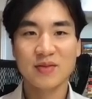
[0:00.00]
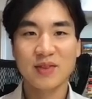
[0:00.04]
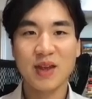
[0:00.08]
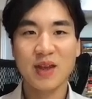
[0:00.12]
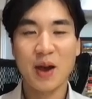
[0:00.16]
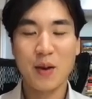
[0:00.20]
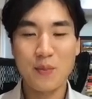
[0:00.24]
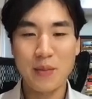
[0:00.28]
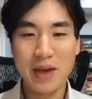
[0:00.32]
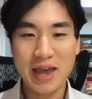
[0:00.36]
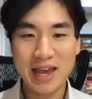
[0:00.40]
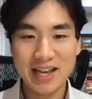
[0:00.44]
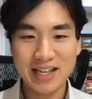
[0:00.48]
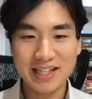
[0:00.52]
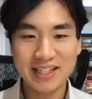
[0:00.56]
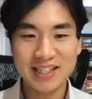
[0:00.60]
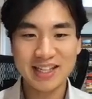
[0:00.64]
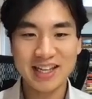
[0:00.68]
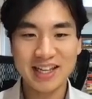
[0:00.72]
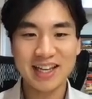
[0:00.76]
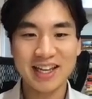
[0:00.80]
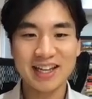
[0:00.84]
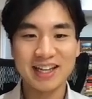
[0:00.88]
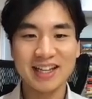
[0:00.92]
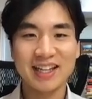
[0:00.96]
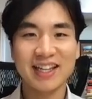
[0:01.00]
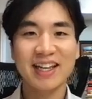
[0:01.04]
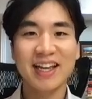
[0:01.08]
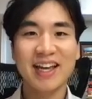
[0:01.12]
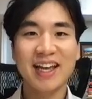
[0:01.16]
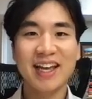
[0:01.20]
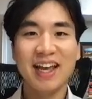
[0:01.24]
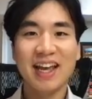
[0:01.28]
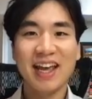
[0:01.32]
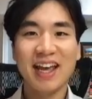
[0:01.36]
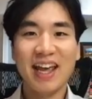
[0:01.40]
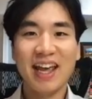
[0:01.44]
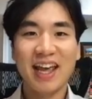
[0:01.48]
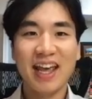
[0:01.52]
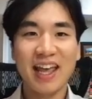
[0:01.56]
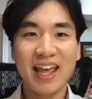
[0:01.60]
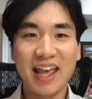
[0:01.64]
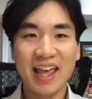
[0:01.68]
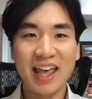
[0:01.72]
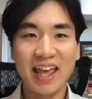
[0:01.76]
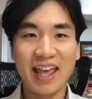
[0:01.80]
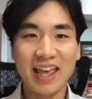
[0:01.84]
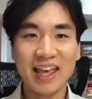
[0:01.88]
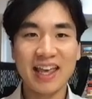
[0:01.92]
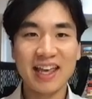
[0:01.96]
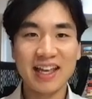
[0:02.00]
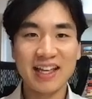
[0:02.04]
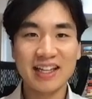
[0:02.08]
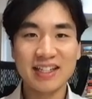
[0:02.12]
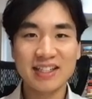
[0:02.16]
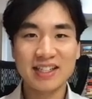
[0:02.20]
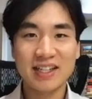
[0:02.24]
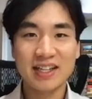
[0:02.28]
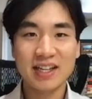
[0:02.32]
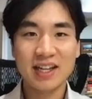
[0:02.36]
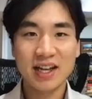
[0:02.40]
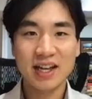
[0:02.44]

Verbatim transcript: Amazing. And